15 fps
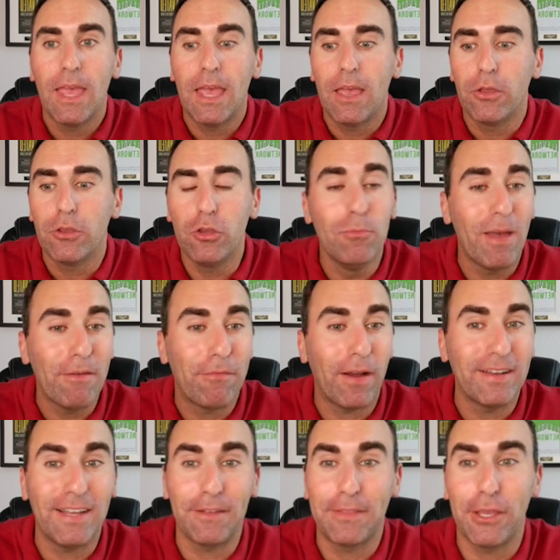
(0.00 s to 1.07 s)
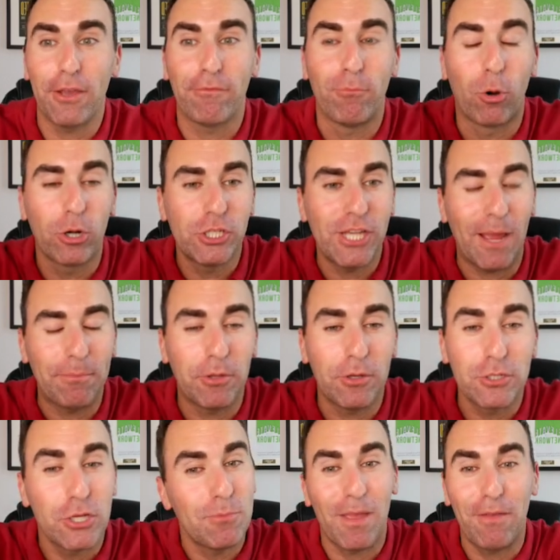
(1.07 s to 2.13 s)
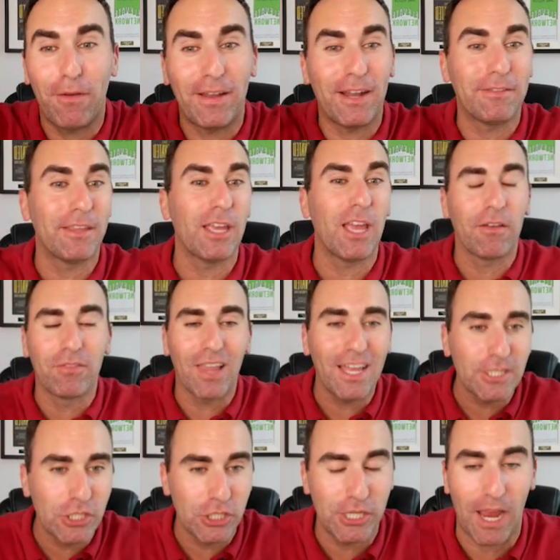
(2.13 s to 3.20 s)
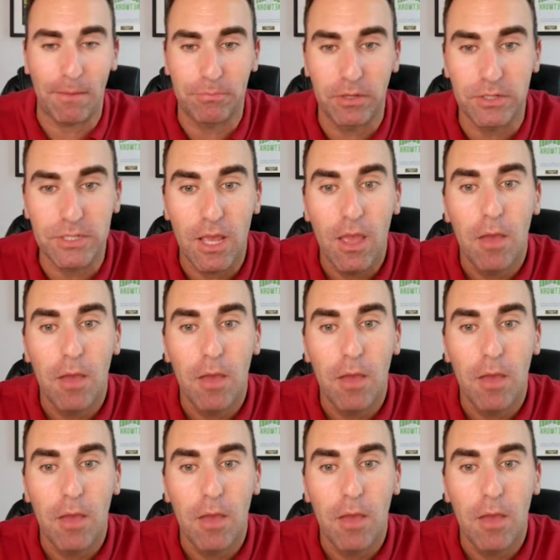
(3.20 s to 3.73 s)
You may find out that you have more chapters, or you may find out that you have less chapters.